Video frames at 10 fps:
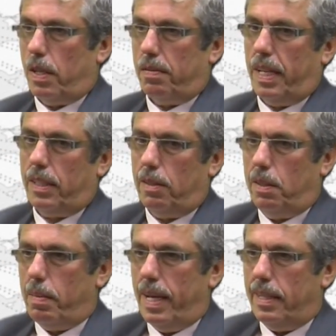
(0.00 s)

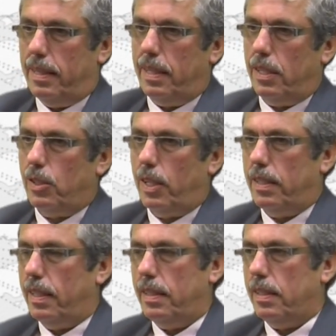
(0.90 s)
factory made and things. So
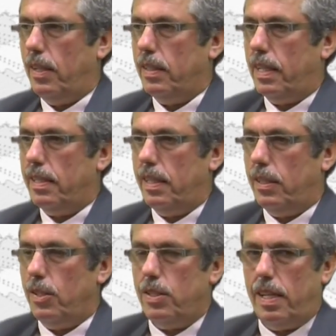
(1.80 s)
it is not.
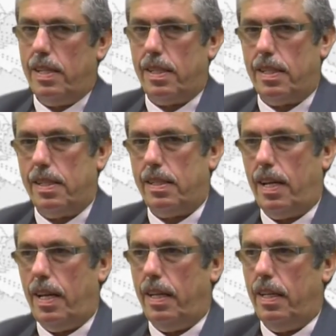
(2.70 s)
Don't think that is
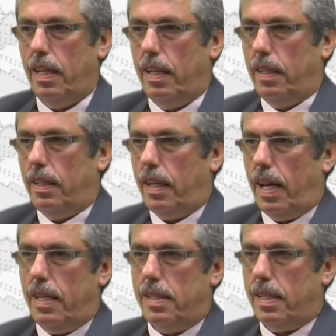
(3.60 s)
really
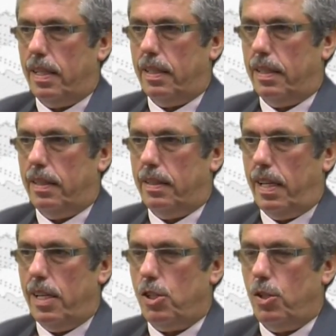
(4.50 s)

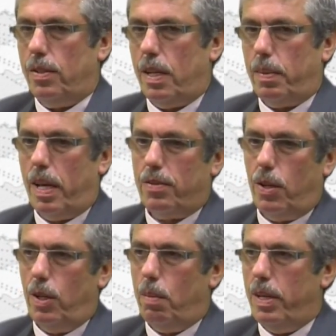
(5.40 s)
the issue, that we have
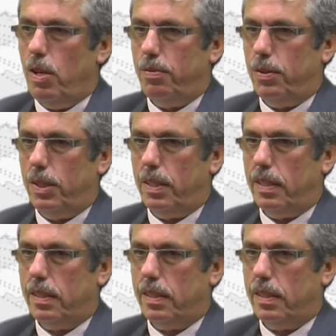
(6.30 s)
only bio food.